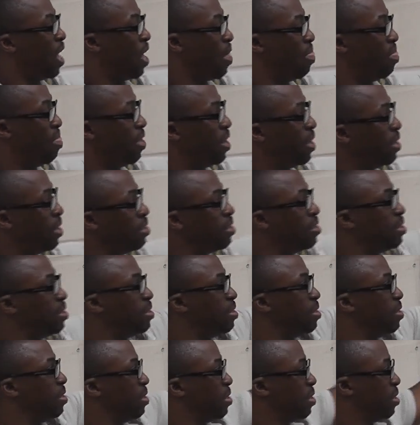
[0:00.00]
and
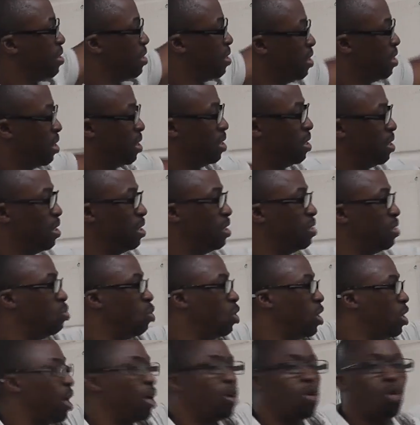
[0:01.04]
this is
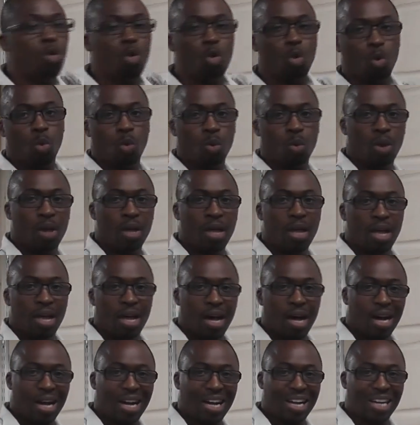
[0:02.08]
what I call
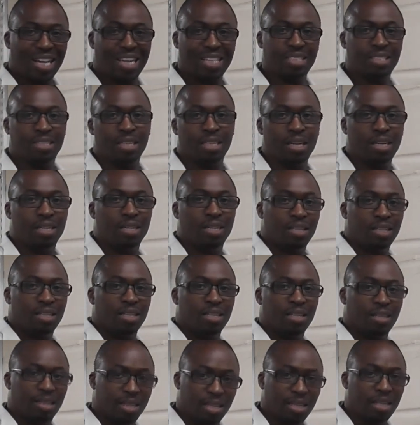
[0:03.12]
a cluster
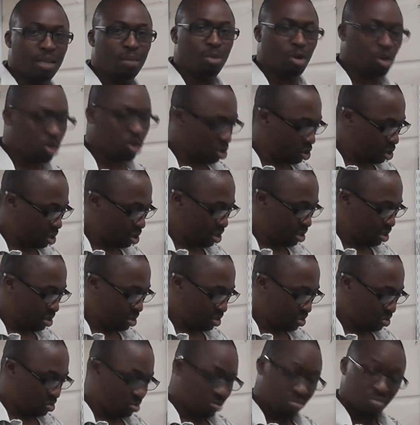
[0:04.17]
in a box
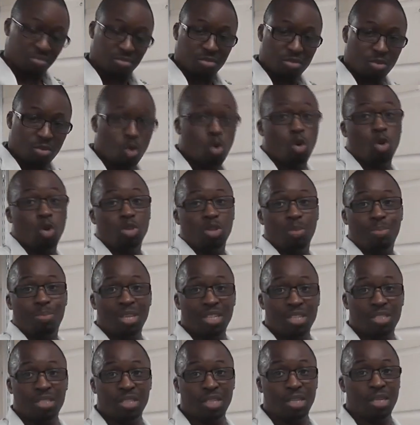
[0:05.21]
or on your
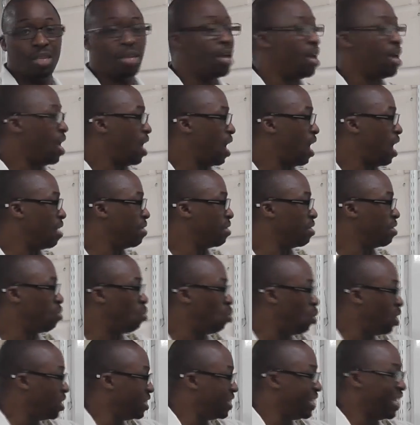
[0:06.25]
PC. And
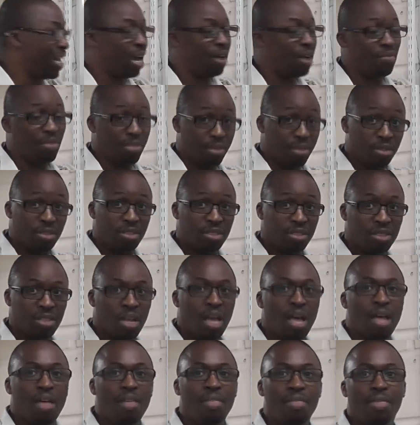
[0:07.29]
once you have this,
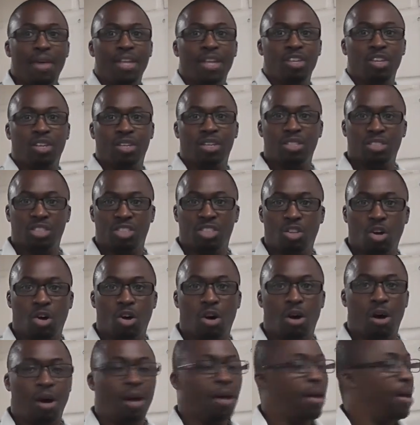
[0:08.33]
then you can
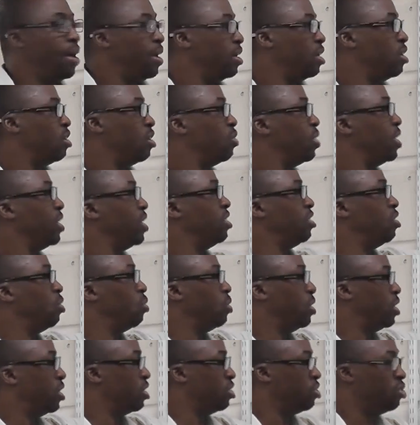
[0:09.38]
start
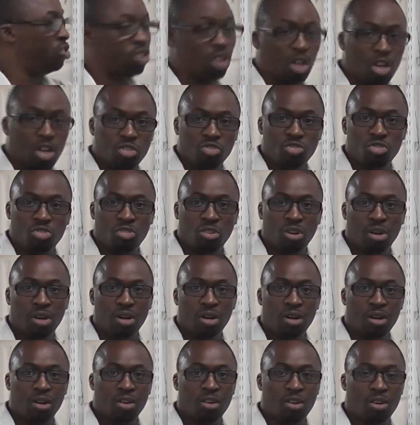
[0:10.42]
installing
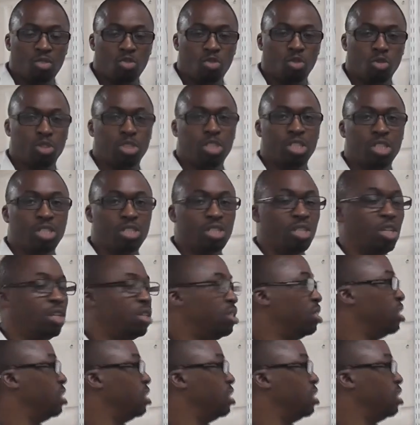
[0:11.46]
Cassandra across these